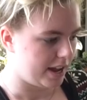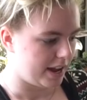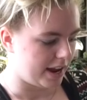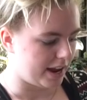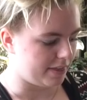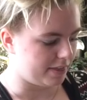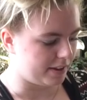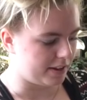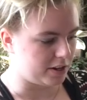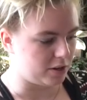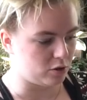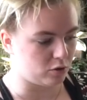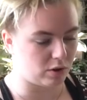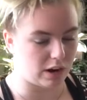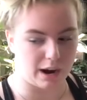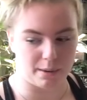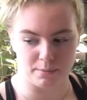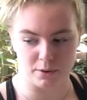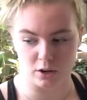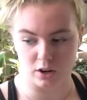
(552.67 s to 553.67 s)
And then you
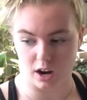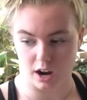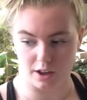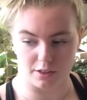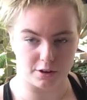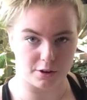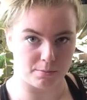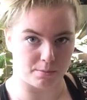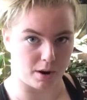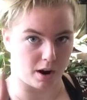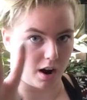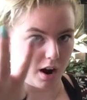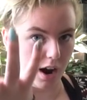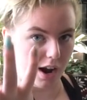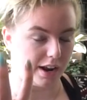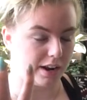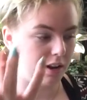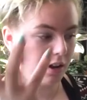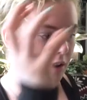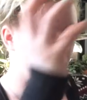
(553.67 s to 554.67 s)
grab your other
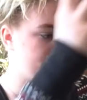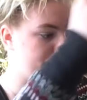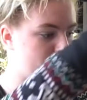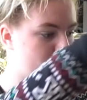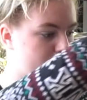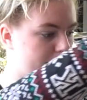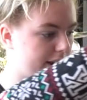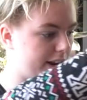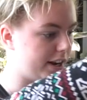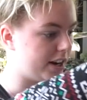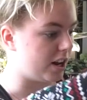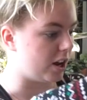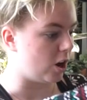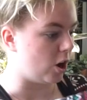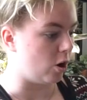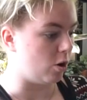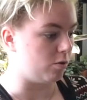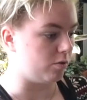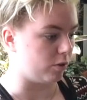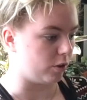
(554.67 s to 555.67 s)
pot, put it
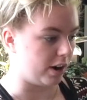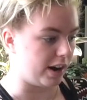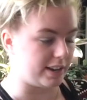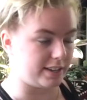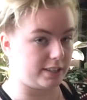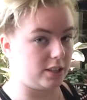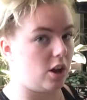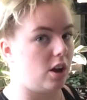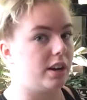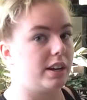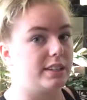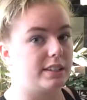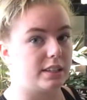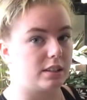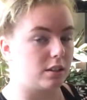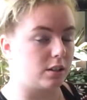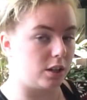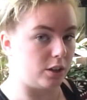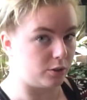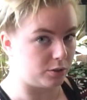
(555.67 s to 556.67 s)
over, as long as it's
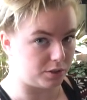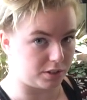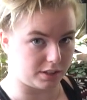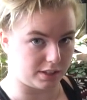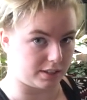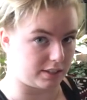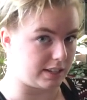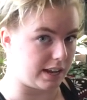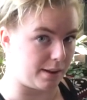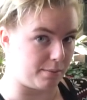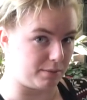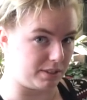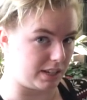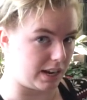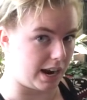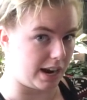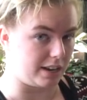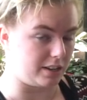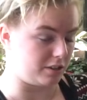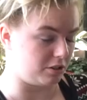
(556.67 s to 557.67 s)
close to the same
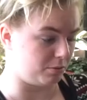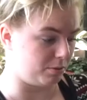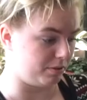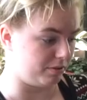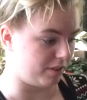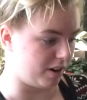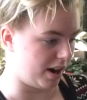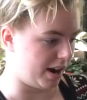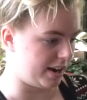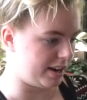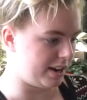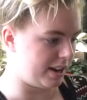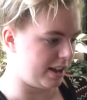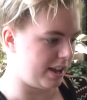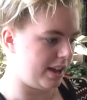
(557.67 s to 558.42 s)
size, you'll be fine.